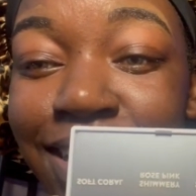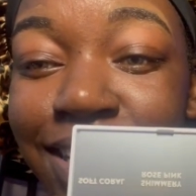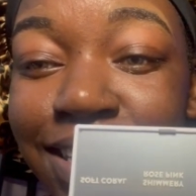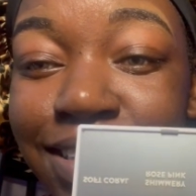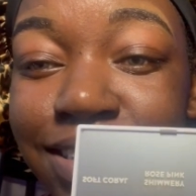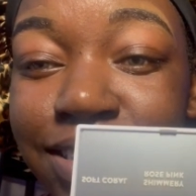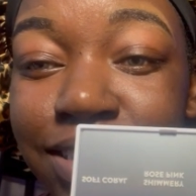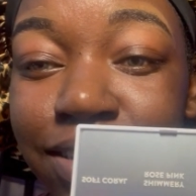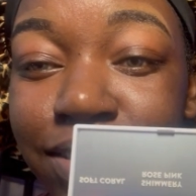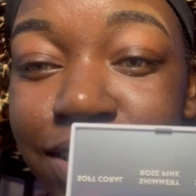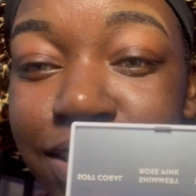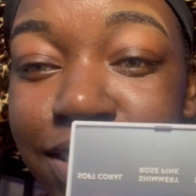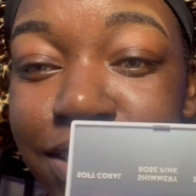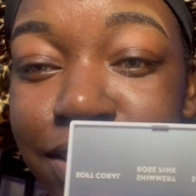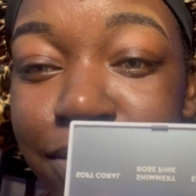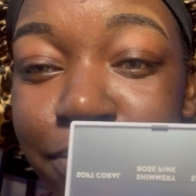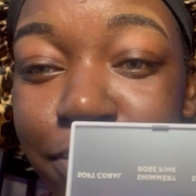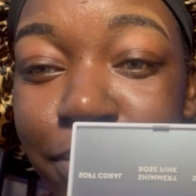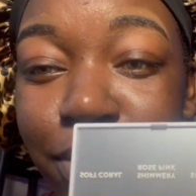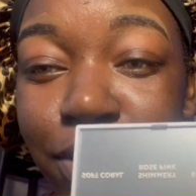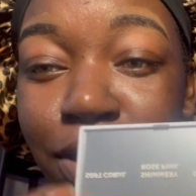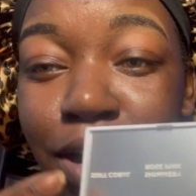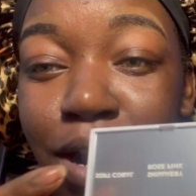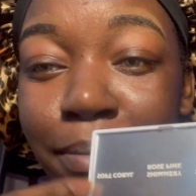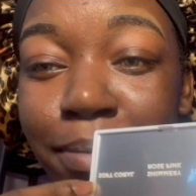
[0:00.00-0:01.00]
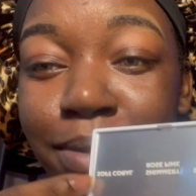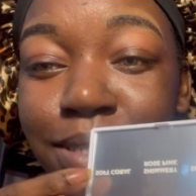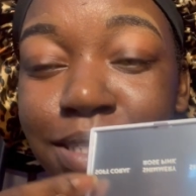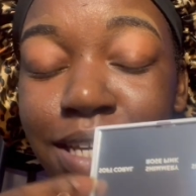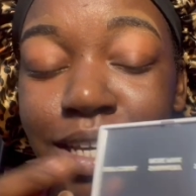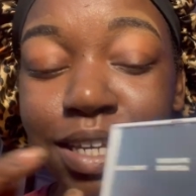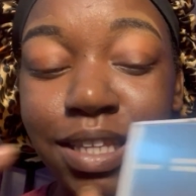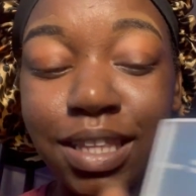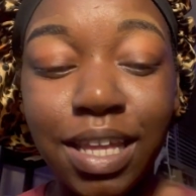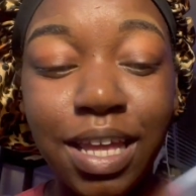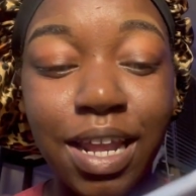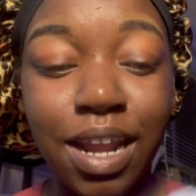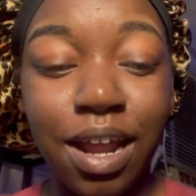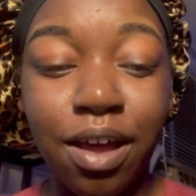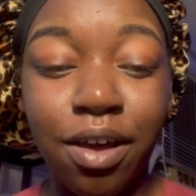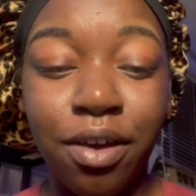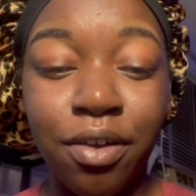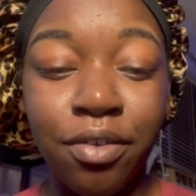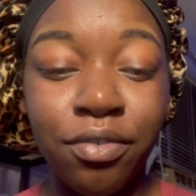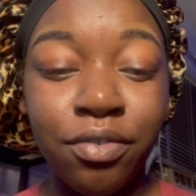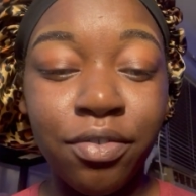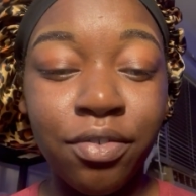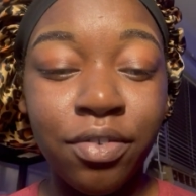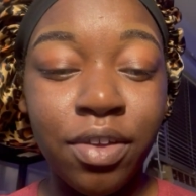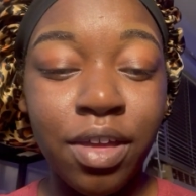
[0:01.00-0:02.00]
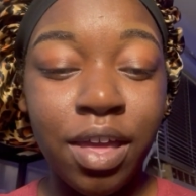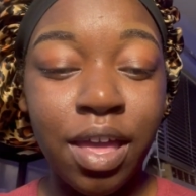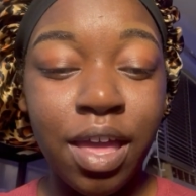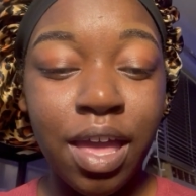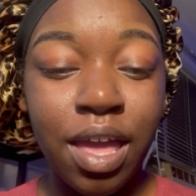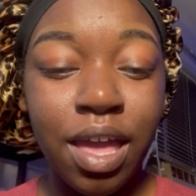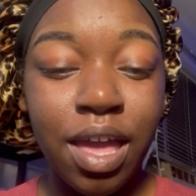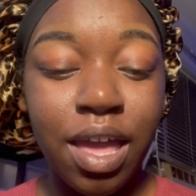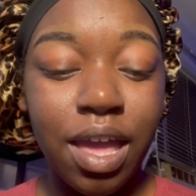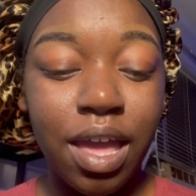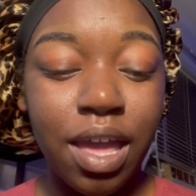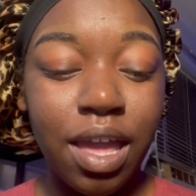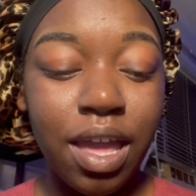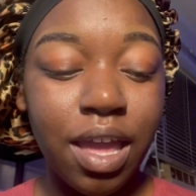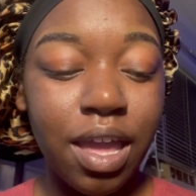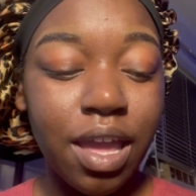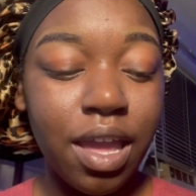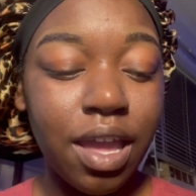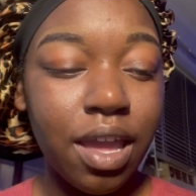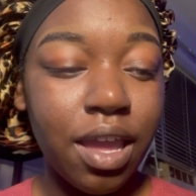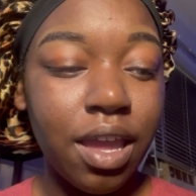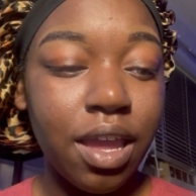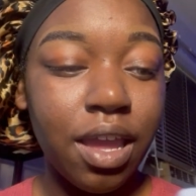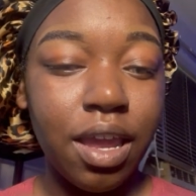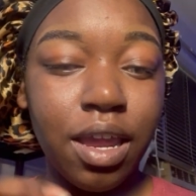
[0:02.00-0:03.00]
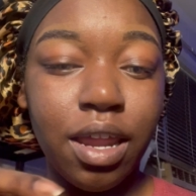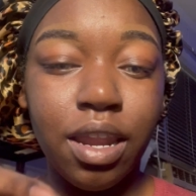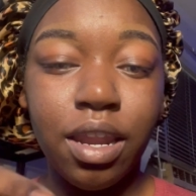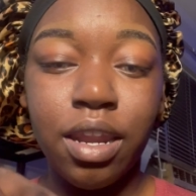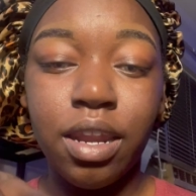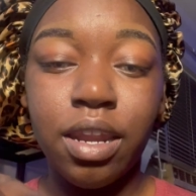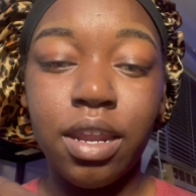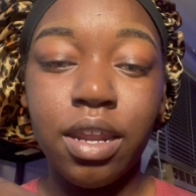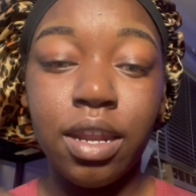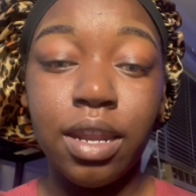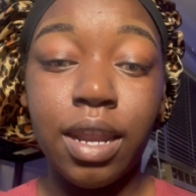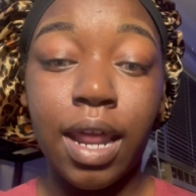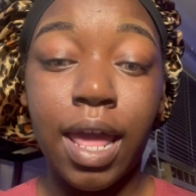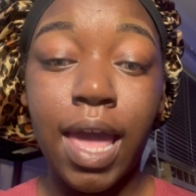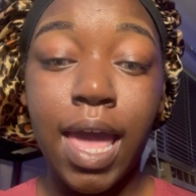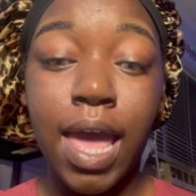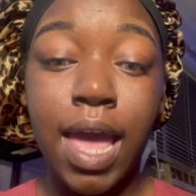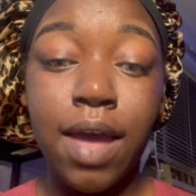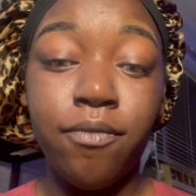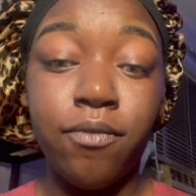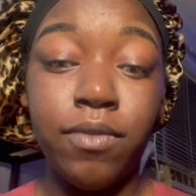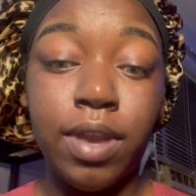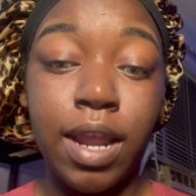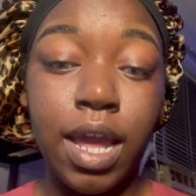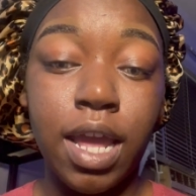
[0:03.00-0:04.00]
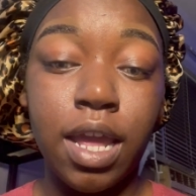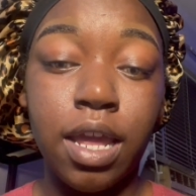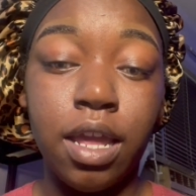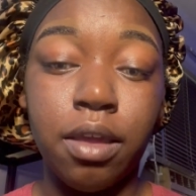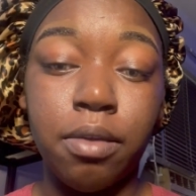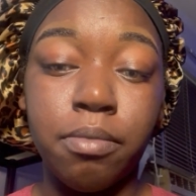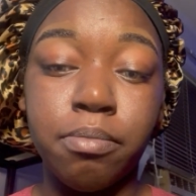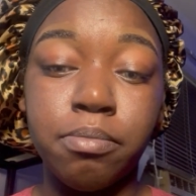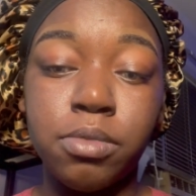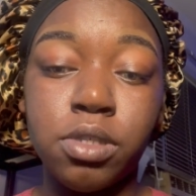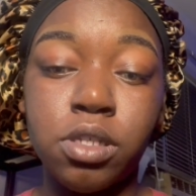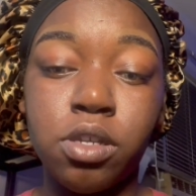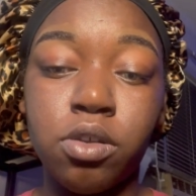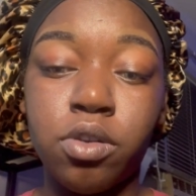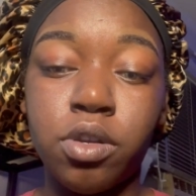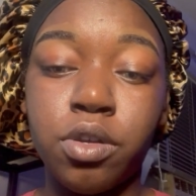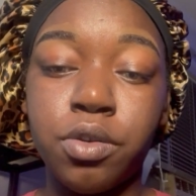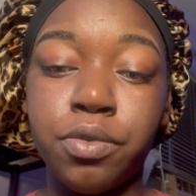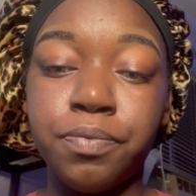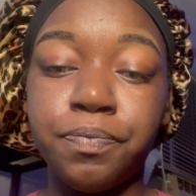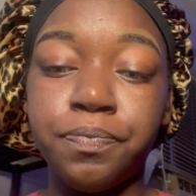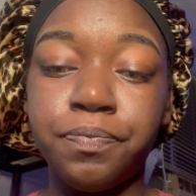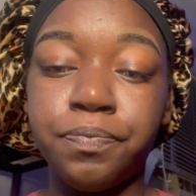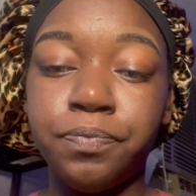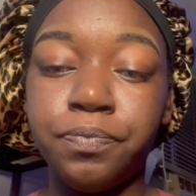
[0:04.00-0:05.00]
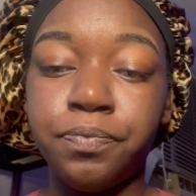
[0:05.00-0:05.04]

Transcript: So this is the mirror, I'm gonna take that off. And they have names, hold on.